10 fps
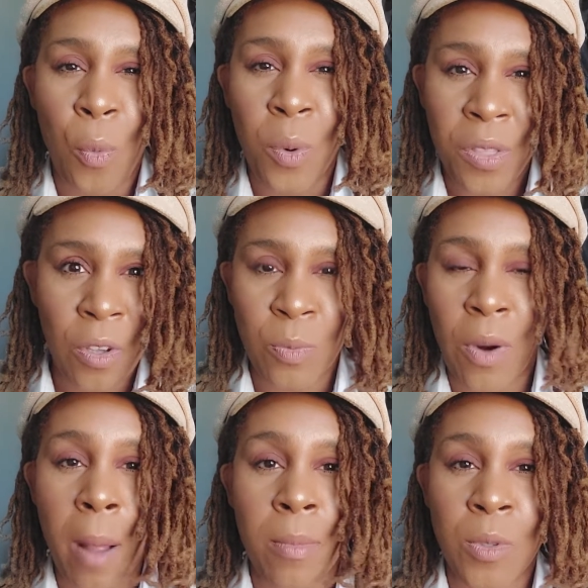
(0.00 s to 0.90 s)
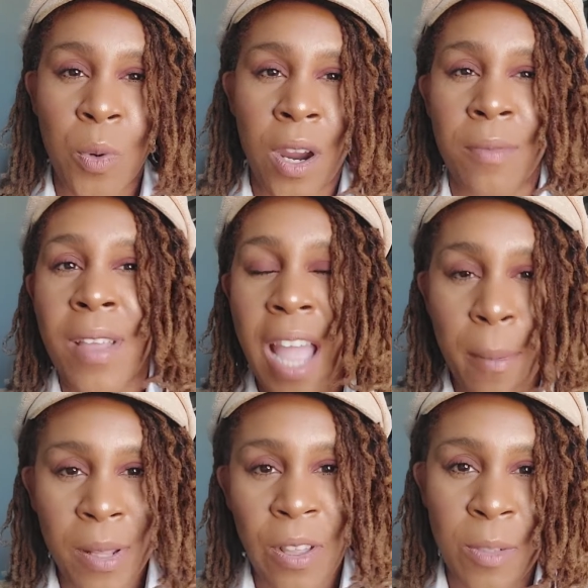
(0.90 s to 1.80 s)
what those problems were.
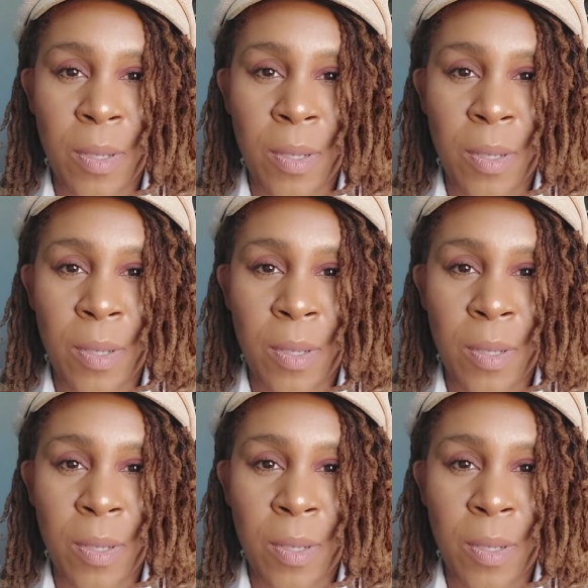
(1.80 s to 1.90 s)
Comment those